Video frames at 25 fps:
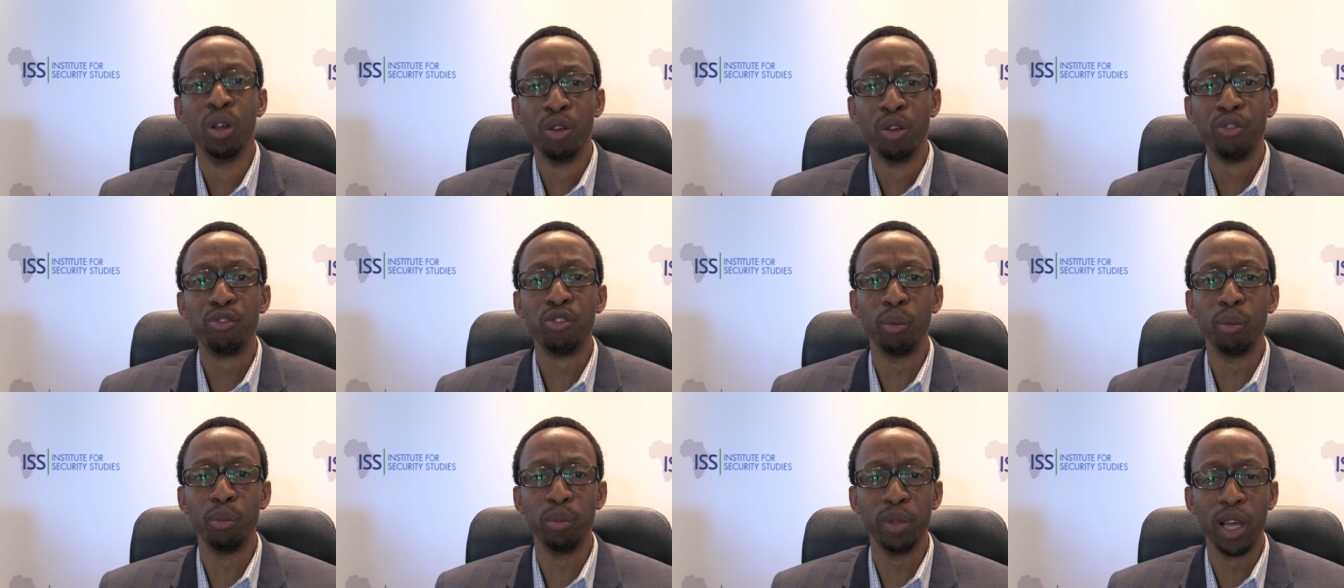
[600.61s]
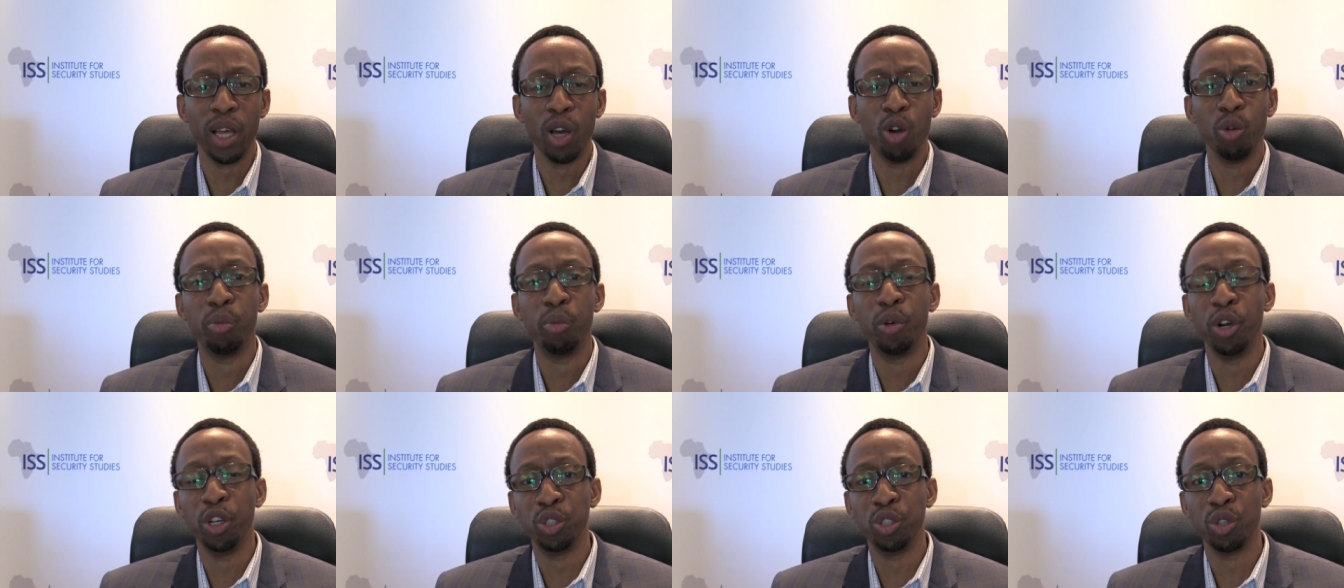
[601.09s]
from their
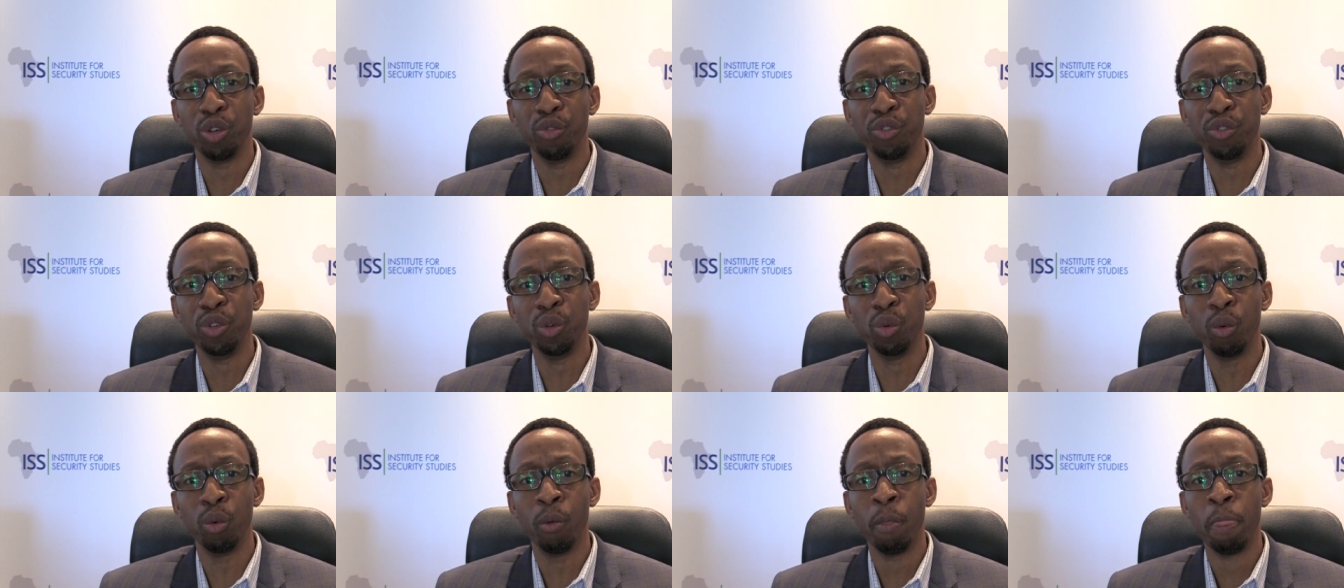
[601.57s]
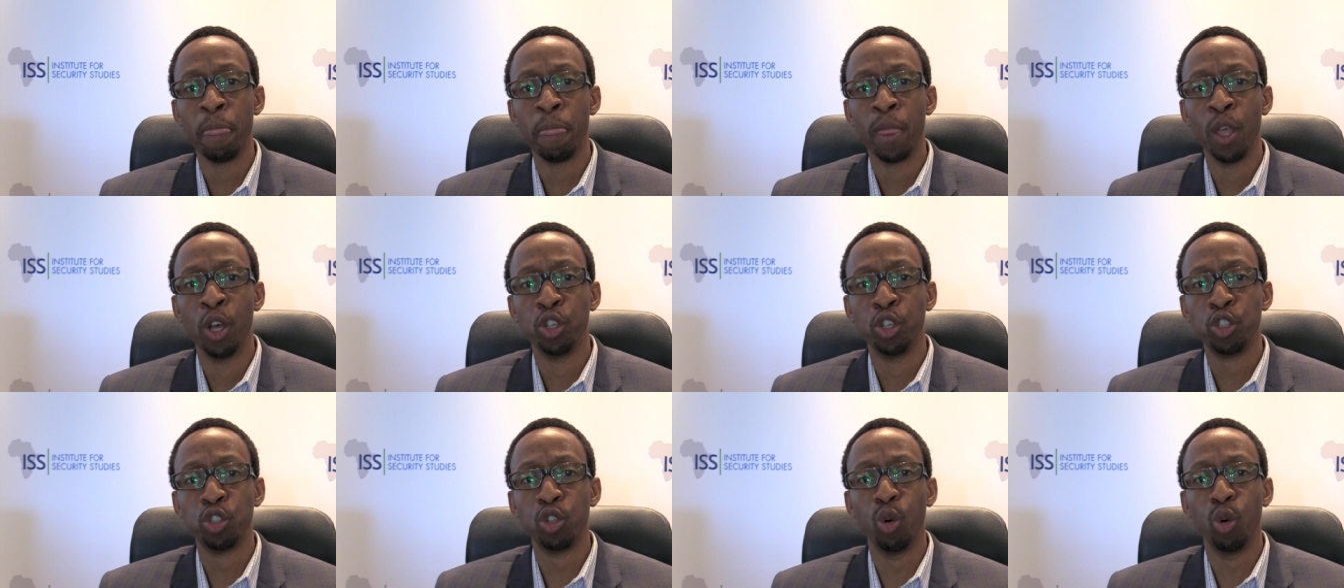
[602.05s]
own point of view.
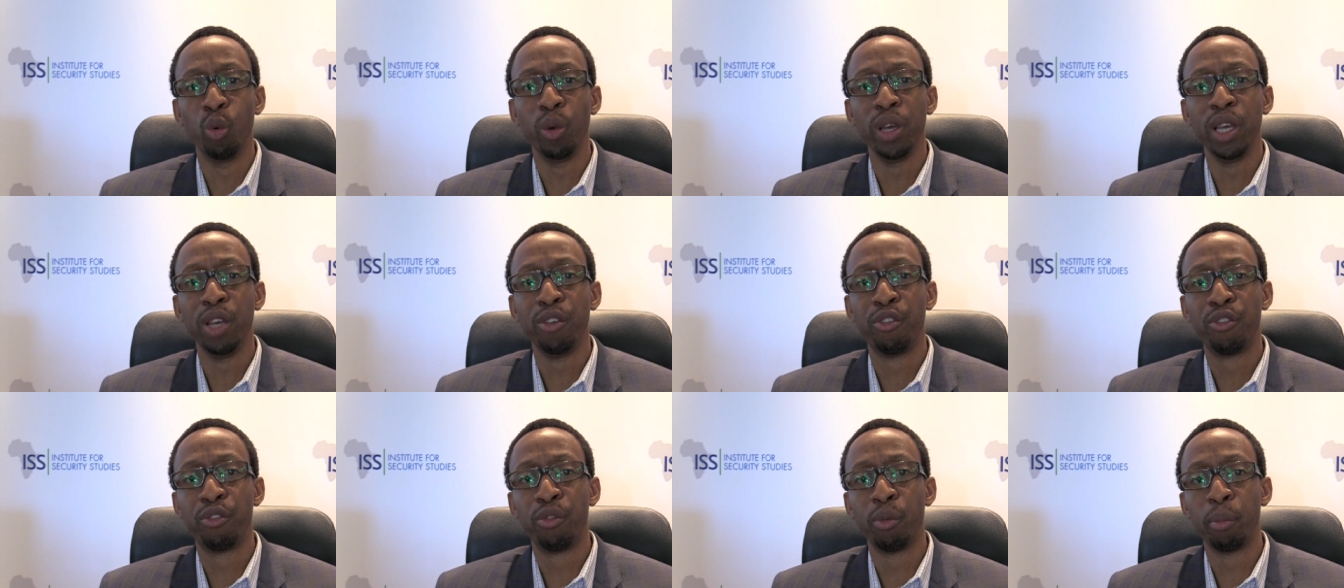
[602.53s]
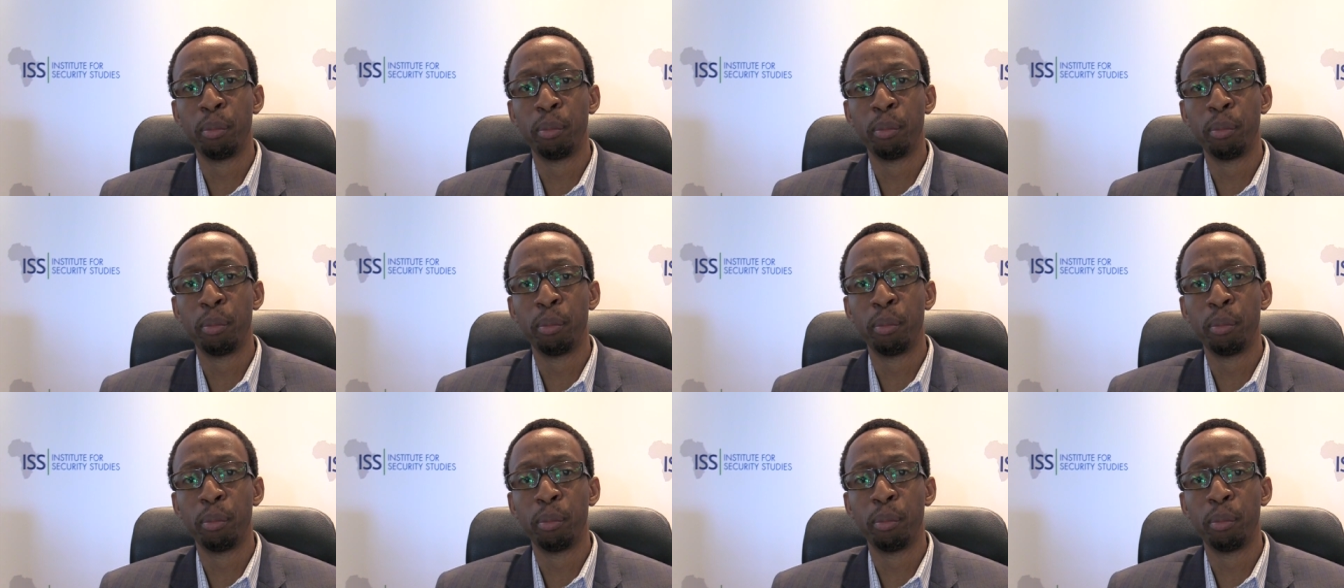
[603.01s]
So if